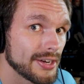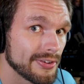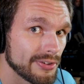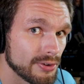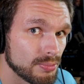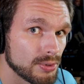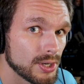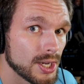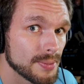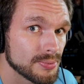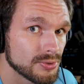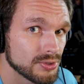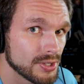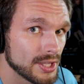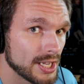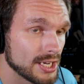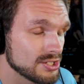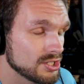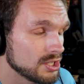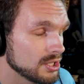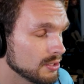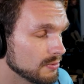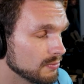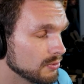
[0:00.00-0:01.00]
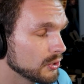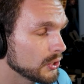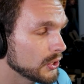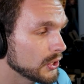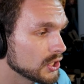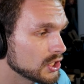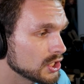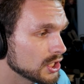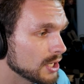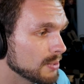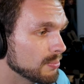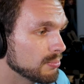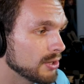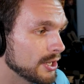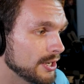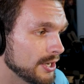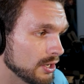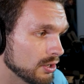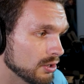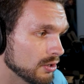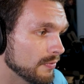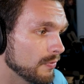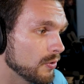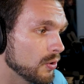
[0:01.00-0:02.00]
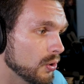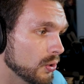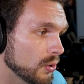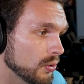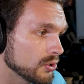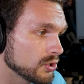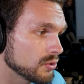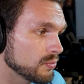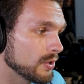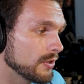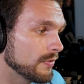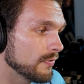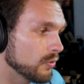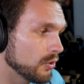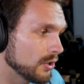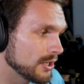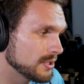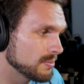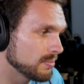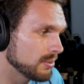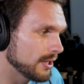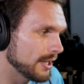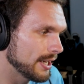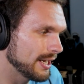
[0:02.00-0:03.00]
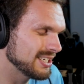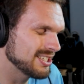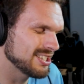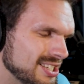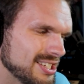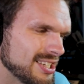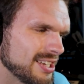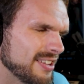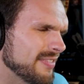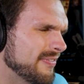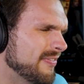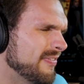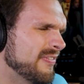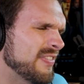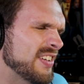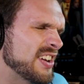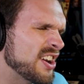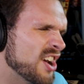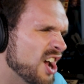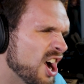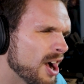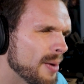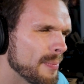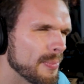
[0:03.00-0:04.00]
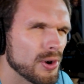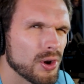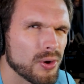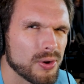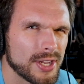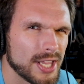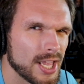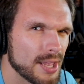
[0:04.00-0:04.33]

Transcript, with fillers: I give her props for that. She did a really good job blending her vocals with voice play. Just a phenomenal